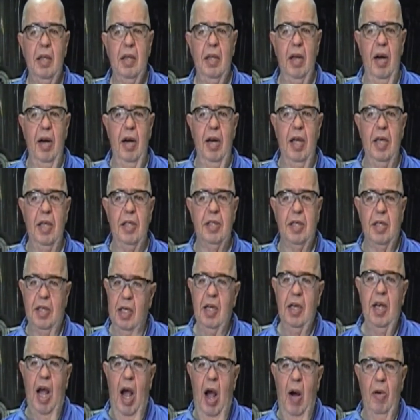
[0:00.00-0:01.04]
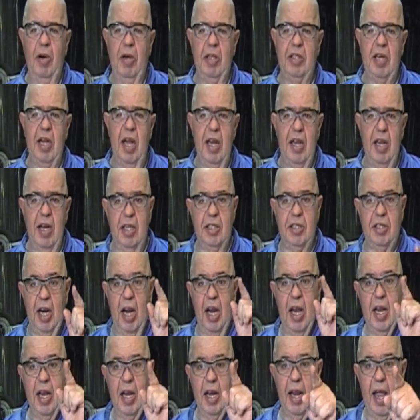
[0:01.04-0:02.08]
There it is. I want to tell you that you
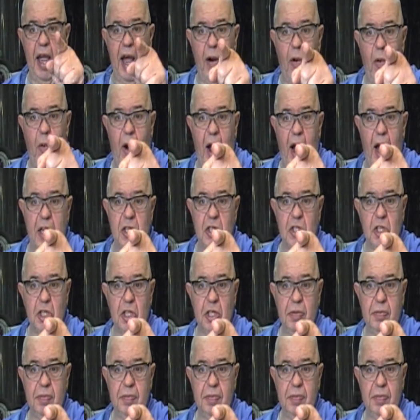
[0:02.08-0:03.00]
got to watch.